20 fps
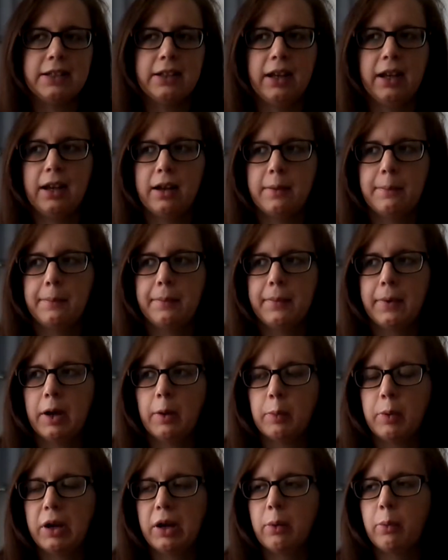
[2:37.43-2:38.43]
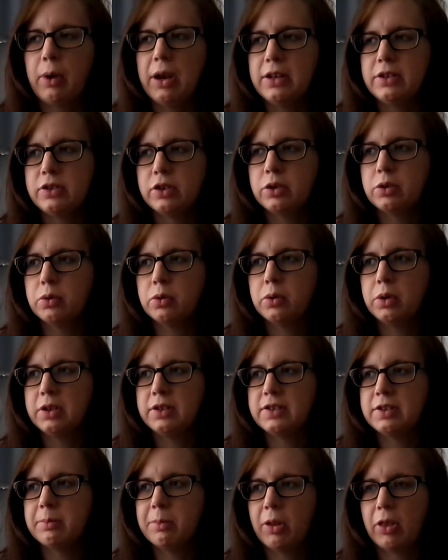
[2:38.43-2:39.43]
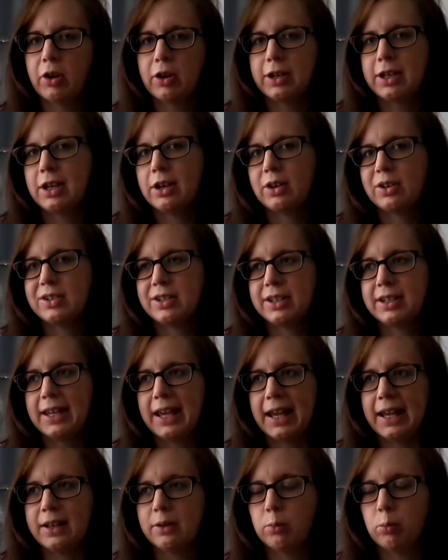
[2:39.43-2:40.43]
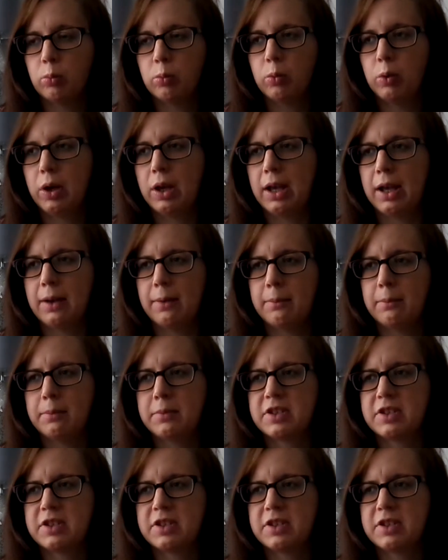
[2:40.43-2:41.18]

Um, and when I went to go into Mothercare to get um,